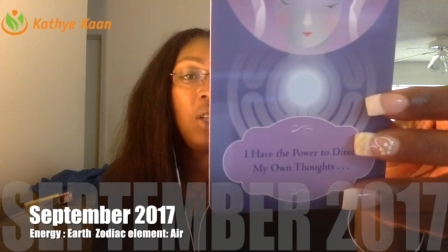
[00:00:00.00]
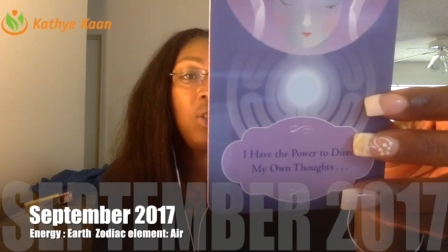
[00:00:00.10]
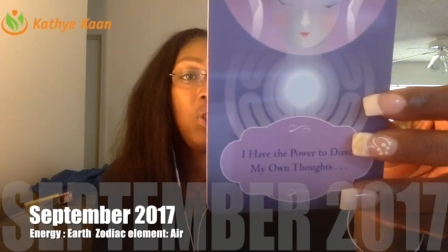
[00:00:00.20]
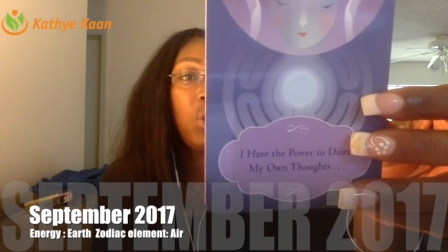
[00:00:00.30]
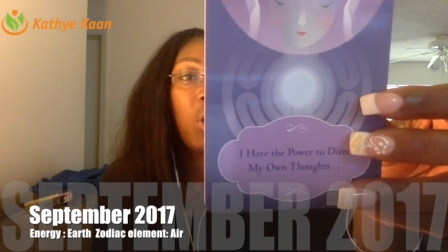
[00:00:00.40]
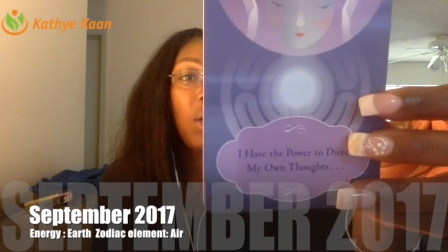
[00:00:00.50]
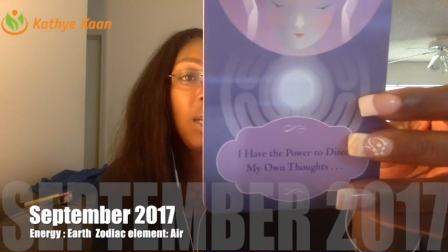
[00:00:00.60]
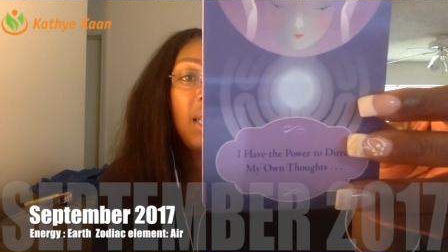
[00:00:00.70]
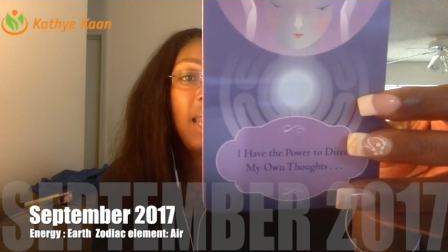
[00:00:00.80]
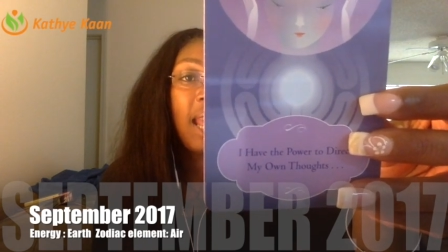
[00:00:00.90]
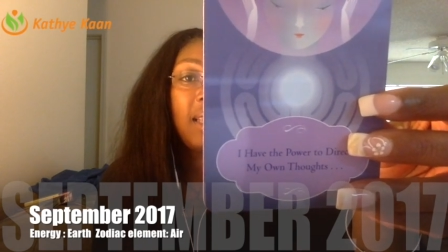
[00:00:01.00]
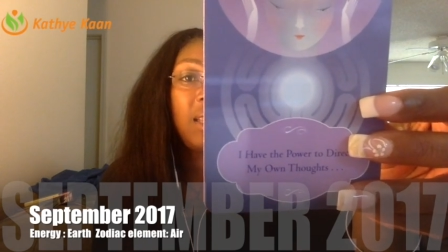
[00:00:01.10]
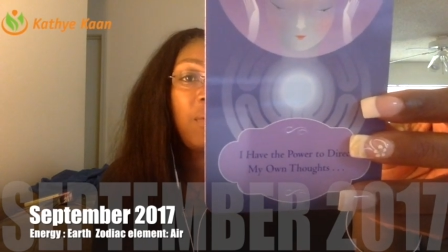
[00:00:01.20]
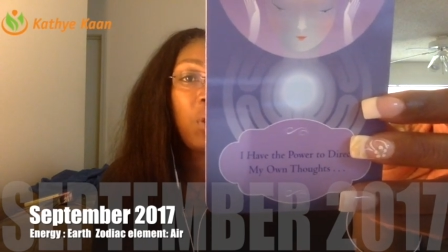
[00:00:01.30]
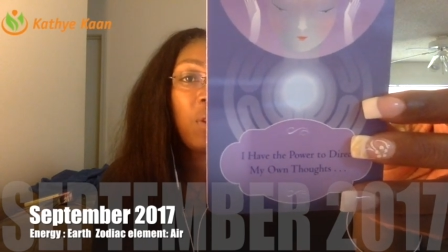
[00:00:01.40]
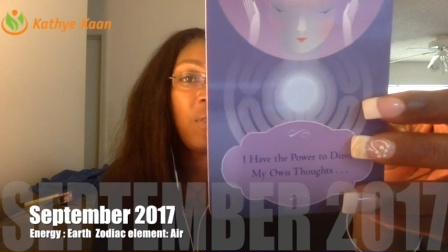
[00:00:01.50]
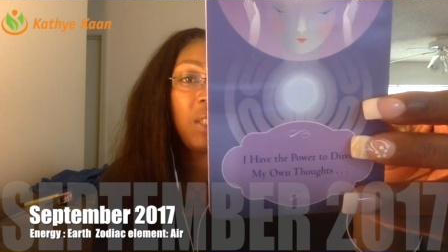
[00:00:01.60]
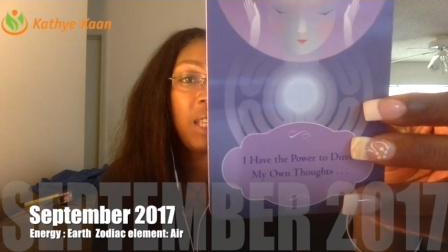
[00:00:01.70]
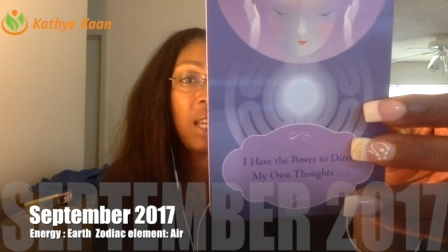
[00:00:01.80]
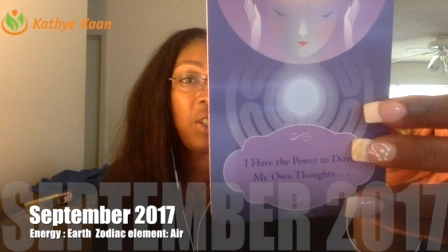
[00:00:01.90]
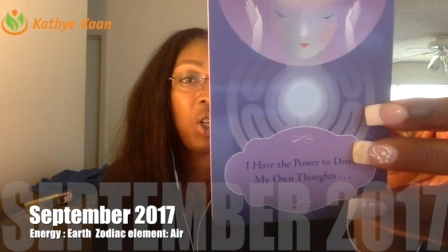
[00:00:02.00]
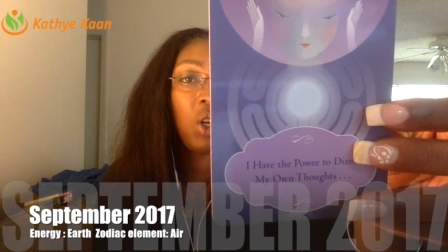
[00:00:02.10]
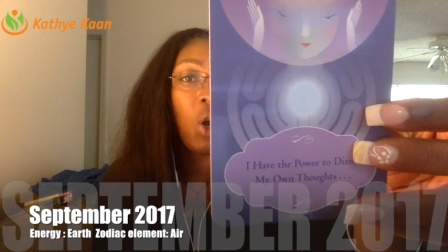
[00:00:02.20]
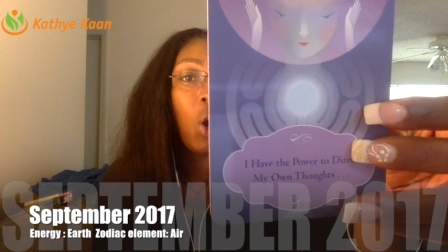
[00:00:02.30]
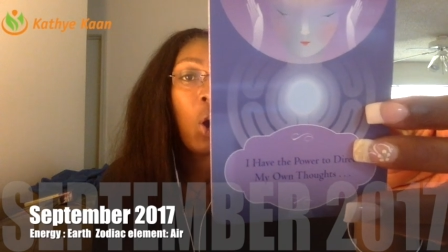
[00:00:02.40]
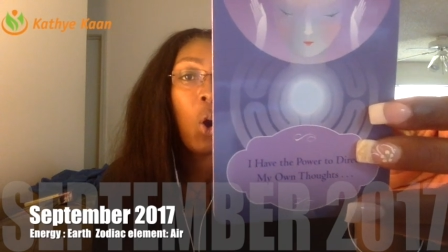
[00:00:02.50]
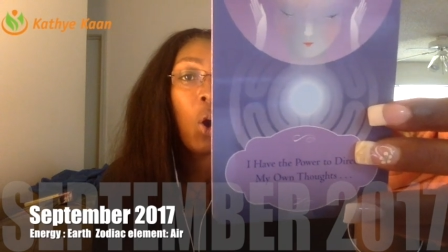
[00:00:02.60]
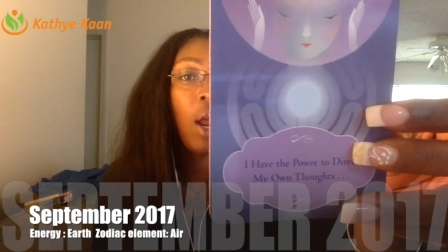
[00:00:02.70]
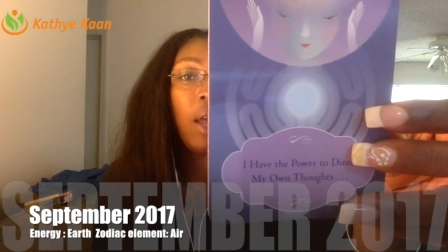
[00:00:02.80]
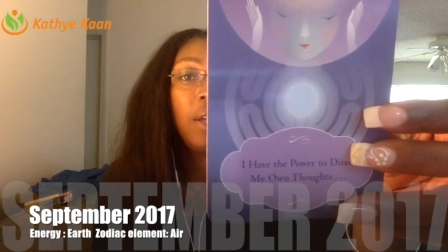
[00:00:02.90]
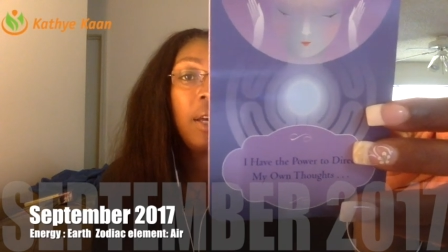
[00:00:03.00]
to dog a negative conversation or